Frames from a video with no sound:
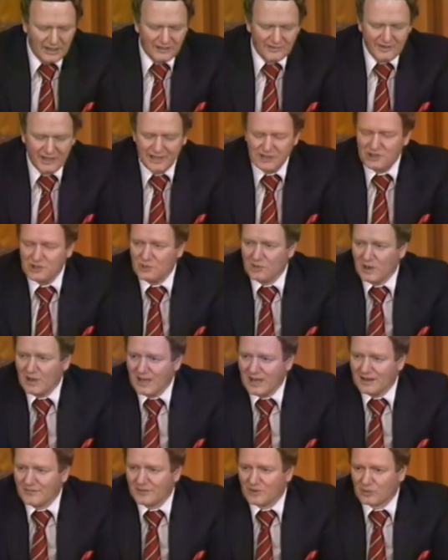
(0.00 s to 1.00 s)
that you
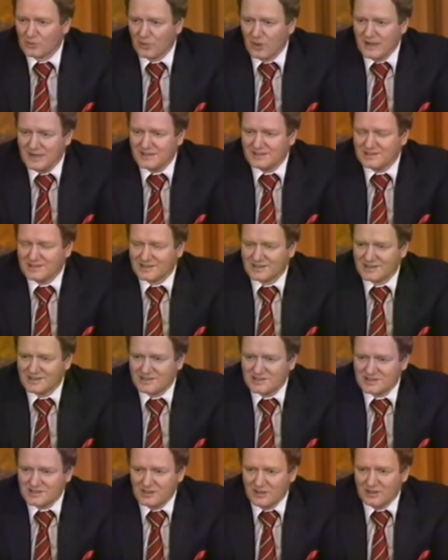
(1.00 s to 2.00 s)
have a right to
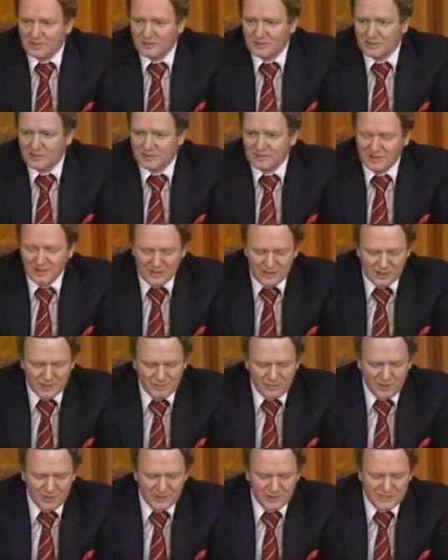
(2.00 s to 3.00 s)
consult with another
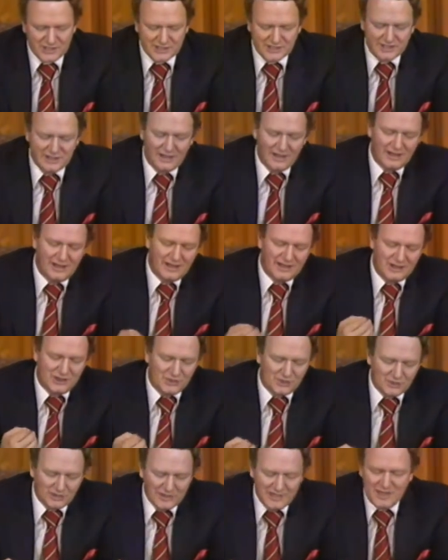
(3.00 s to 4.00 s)
person, and
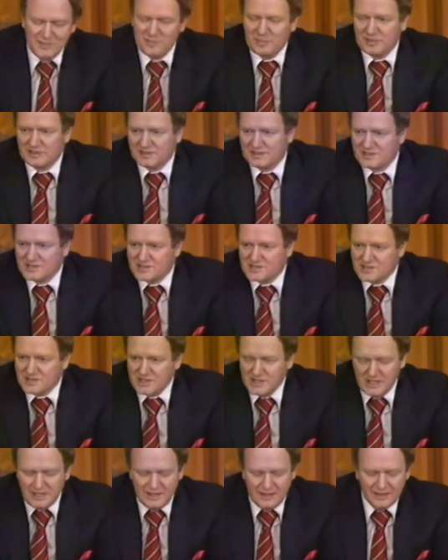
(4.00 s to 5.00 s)
you leap into
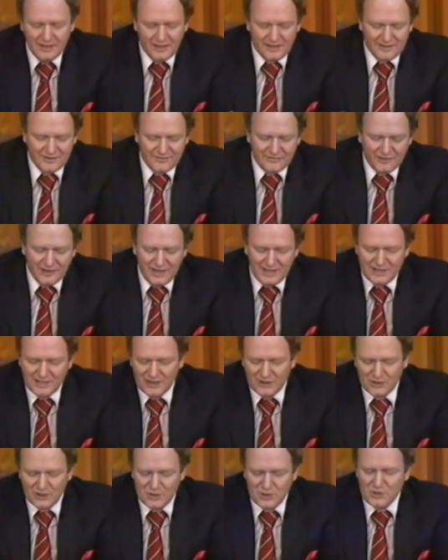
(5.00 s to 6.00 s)
C to find
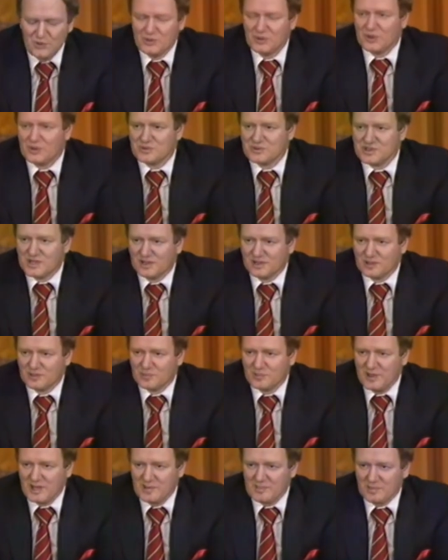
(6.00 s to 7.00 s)
out who those other
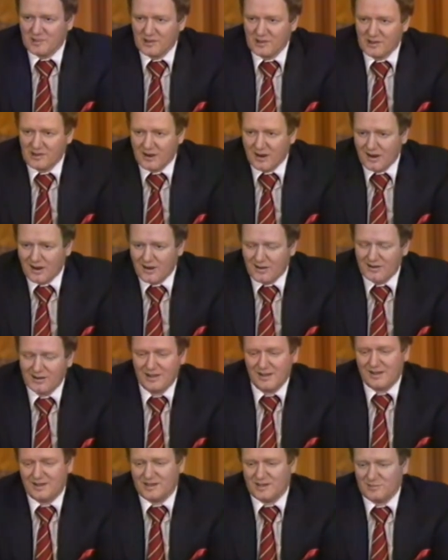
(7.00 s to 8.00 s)
people are.
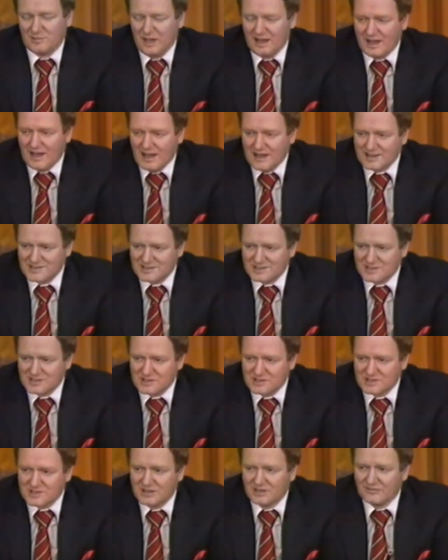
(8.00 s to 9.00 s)
You may ask
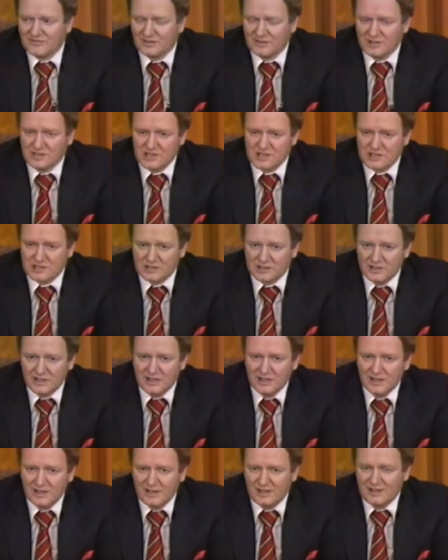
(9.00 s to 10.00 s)
yourself
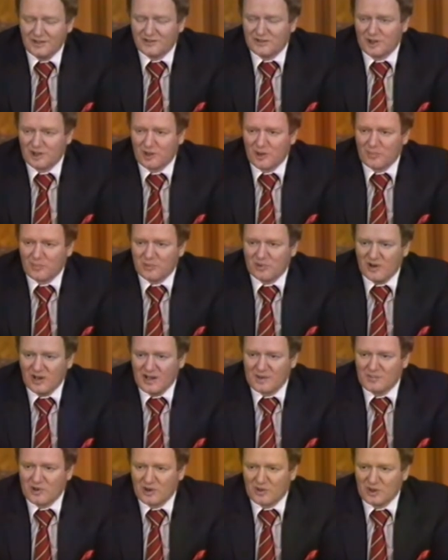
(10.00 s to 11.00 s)
initially, is there a
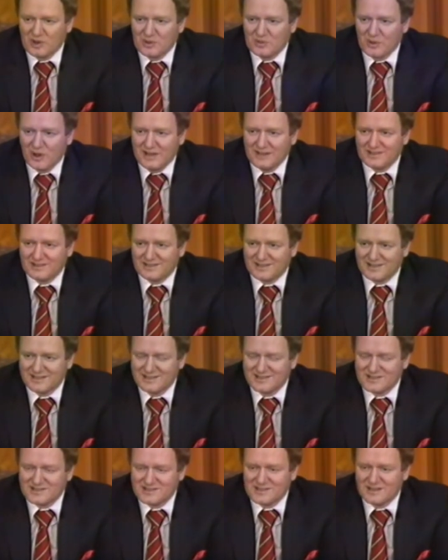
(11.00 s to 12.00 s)
primary right to,
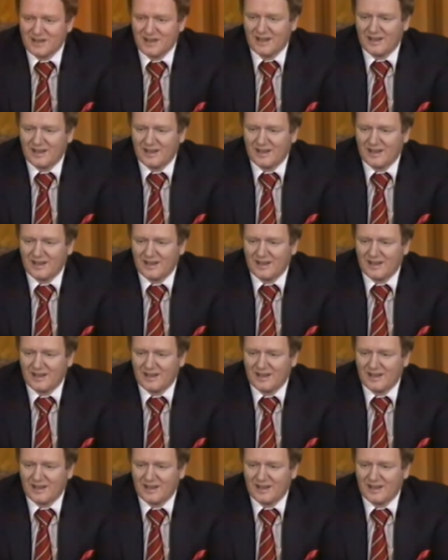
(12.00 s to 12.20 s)
cons